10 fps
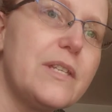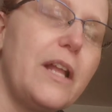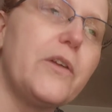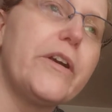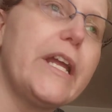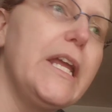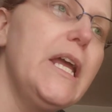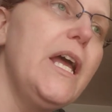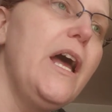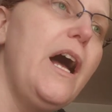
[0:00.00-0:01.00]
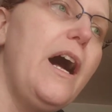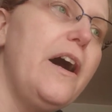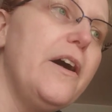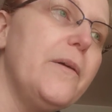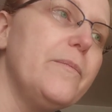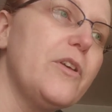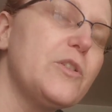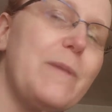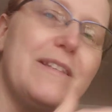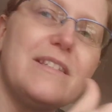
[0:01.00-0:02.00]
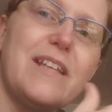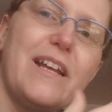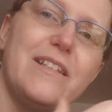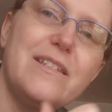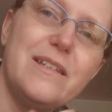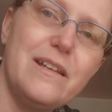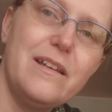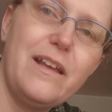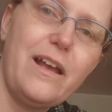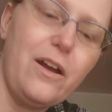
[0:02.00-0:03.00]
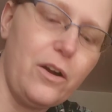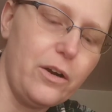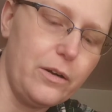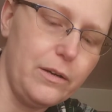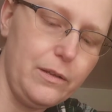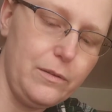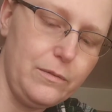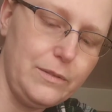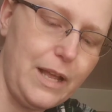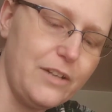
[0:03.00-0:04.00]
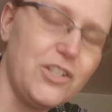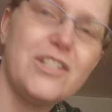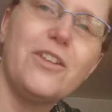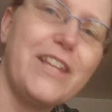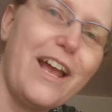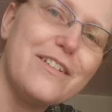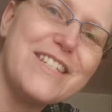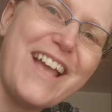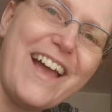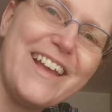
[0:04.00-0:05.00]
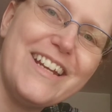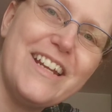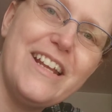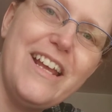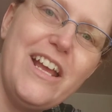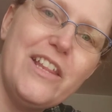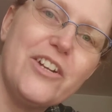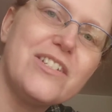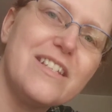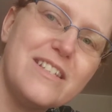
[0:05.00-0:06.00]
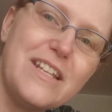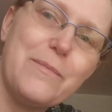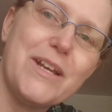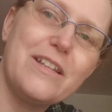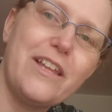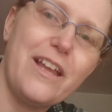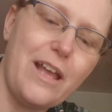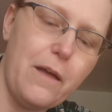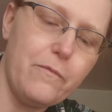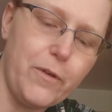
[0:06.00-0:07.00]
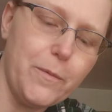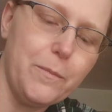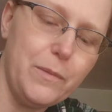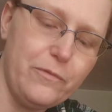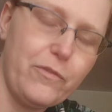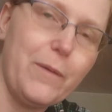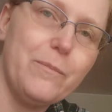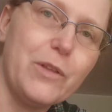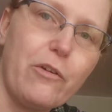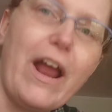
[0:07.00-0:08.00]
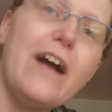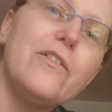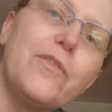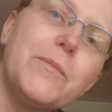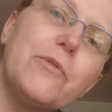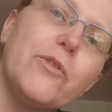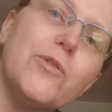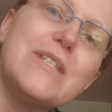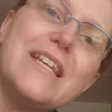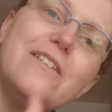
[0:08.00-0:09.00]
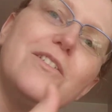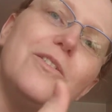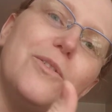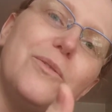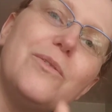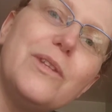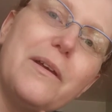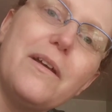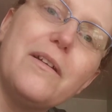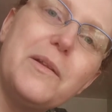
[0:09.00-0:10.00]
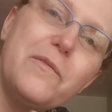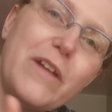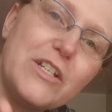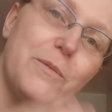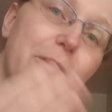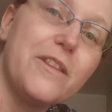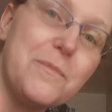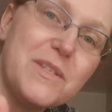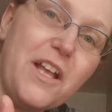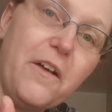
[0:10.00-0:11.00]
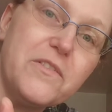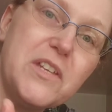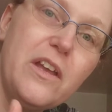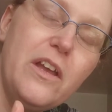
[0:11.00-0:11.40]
celery, those pesticides are not just on the outside, they're systemic. They come from the ground, from the roots into the vegetable themselves.